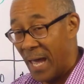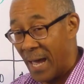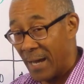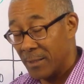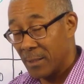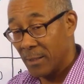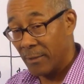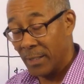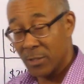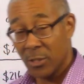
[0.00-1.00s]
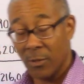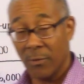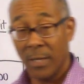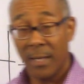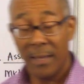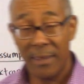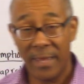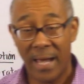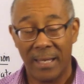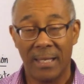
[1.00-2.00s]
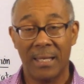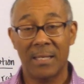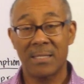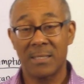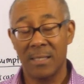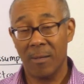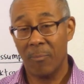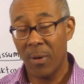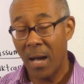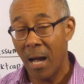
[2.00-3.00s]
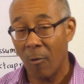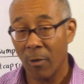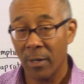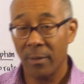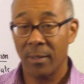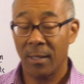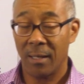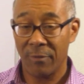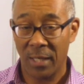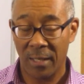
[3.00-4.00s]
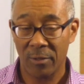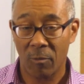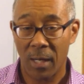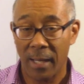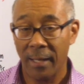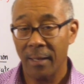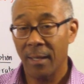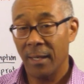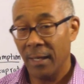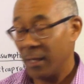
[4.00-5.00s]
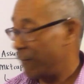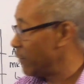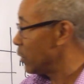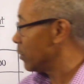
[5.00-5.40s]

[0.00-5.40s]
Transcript: add, right? So that is the power of the N O I if